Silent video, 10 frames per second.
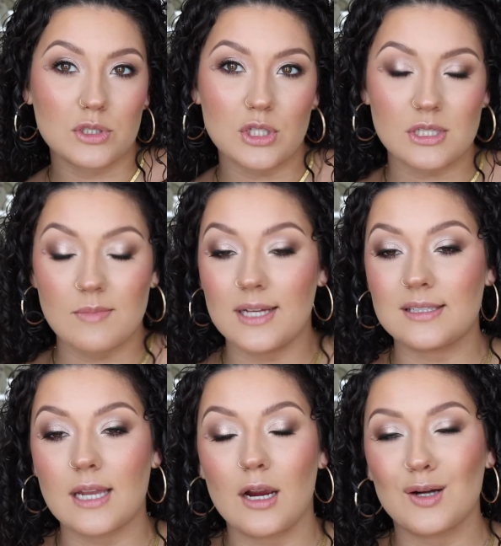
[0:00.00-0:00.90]
just
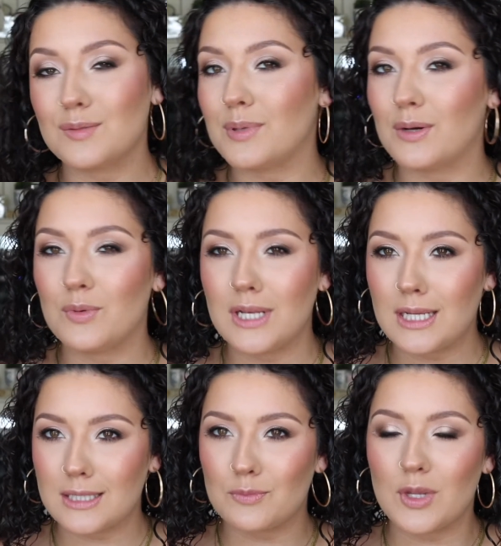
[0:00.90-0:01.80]
mascara, but we
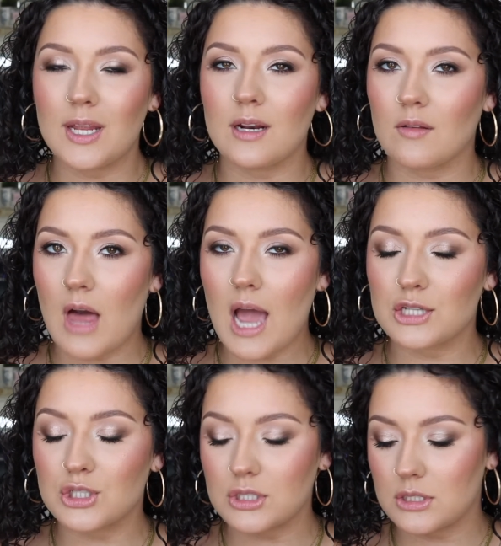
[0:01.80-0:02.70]
need a
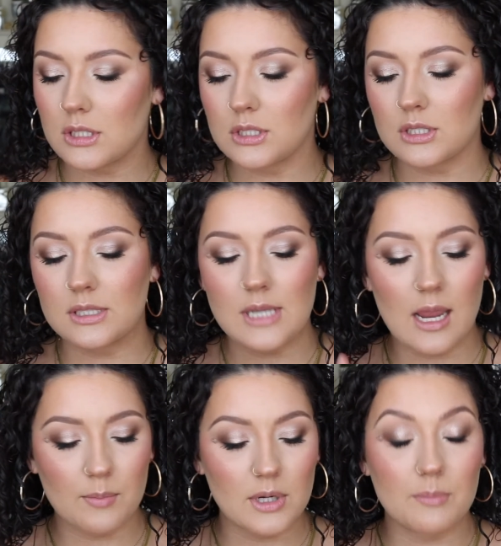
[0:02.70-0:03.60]
lash to just
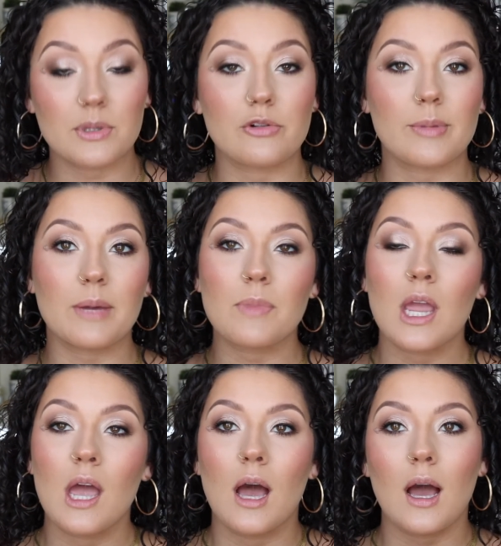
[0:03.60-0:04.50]
amp it up a little bit.
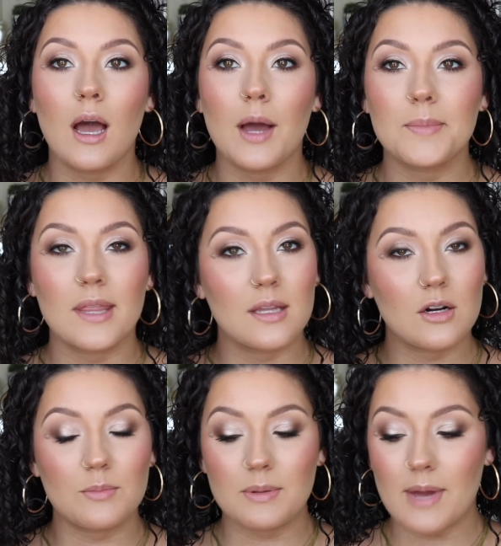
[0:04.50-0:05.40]
And then
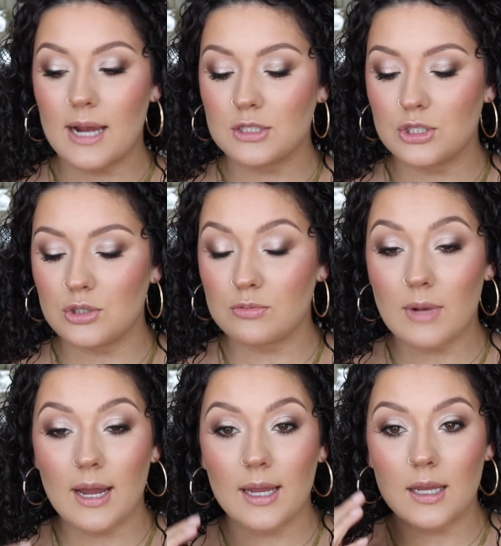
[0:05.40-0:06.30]
I'll be back to do
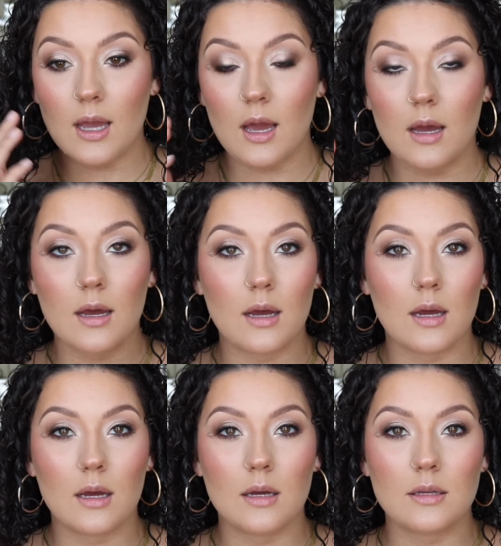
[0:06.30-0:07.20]

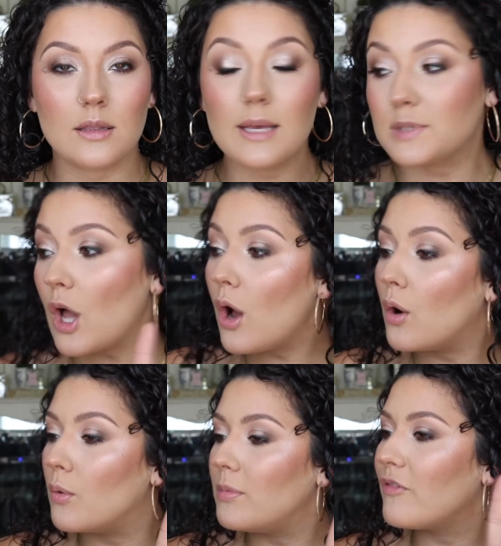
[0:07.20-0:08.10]
my lips.
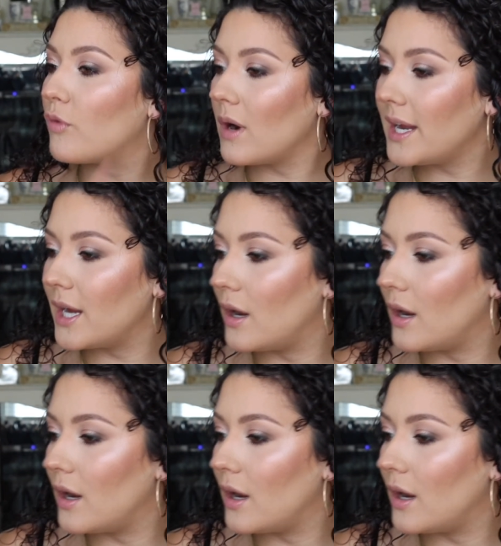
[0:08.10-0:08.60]
Oh, before I